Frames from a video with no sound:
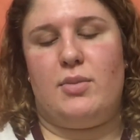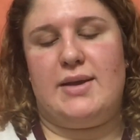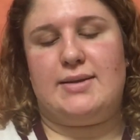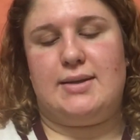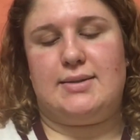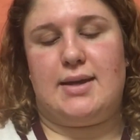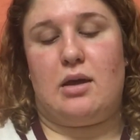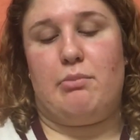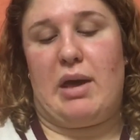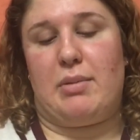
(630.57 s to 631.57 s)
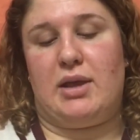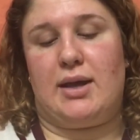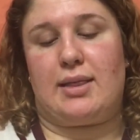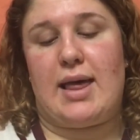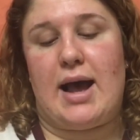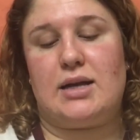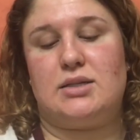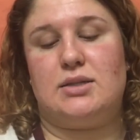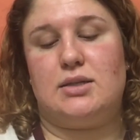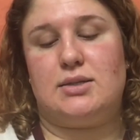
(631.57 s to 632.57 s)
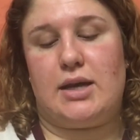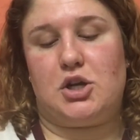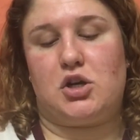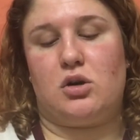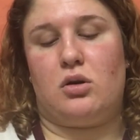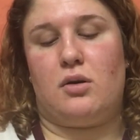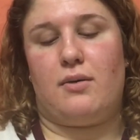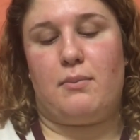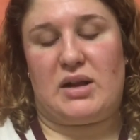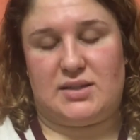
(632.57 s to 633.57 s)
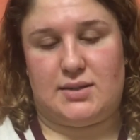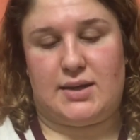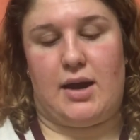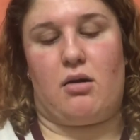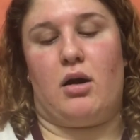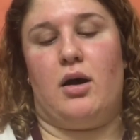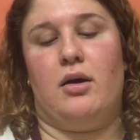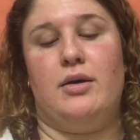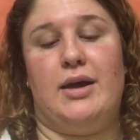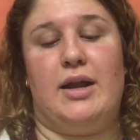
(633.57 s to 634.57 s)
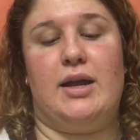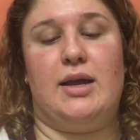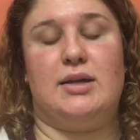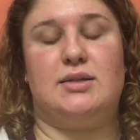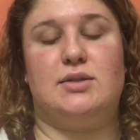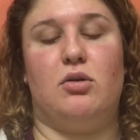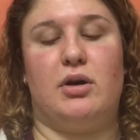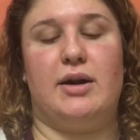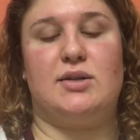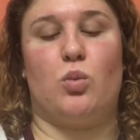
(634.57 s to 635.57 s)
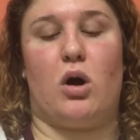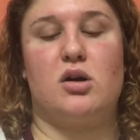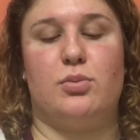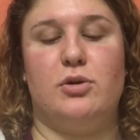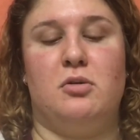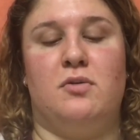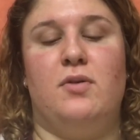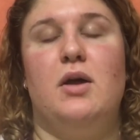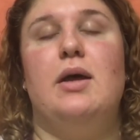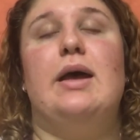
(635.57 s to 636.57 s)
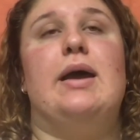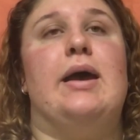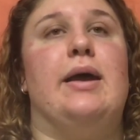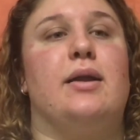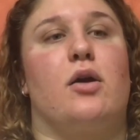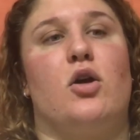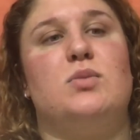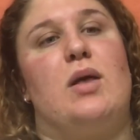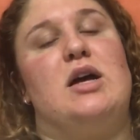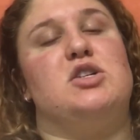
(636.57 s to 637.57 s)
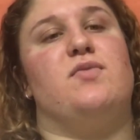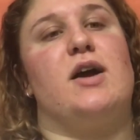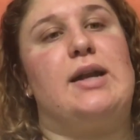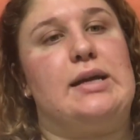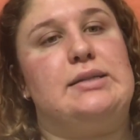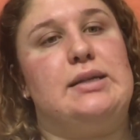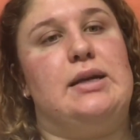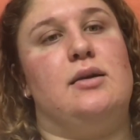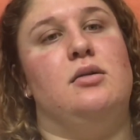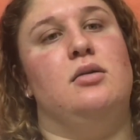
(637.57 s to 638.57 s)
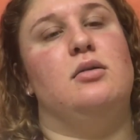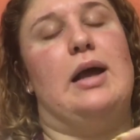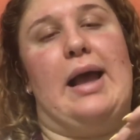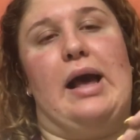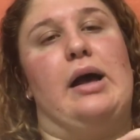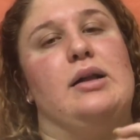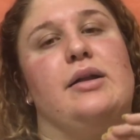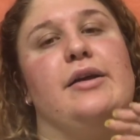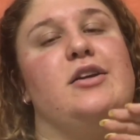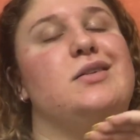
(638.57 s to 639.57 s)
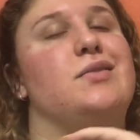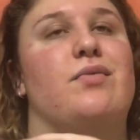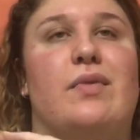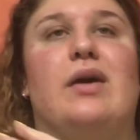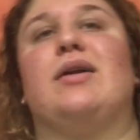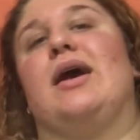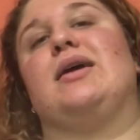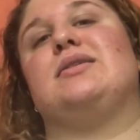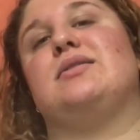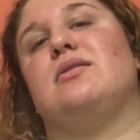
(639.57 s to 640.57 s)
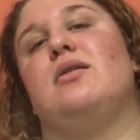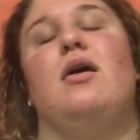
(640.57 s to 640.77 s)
This is the Maybelline Lash Sensational Mascara. It is so good. It's waterproof. It curls my lashes very nicely, and it's just very nice.